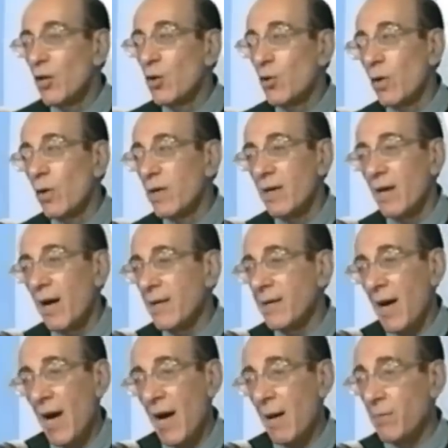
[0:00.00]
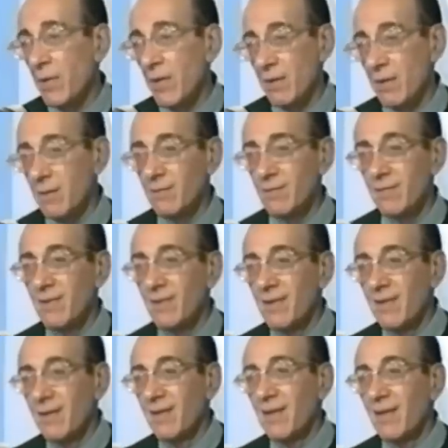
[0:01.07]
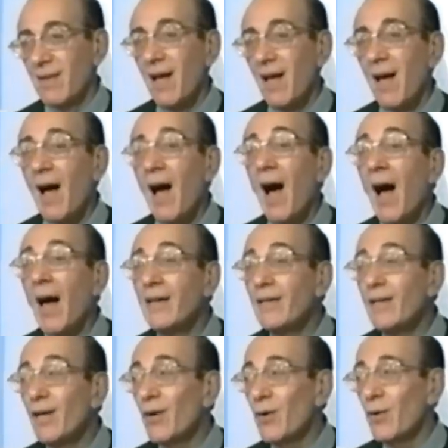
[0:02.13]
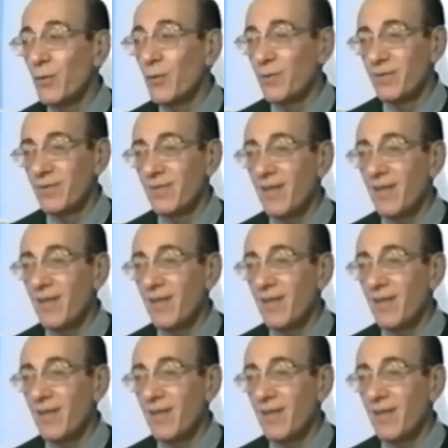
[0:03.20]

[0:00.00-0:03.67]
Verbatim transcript: You were not happy. I know.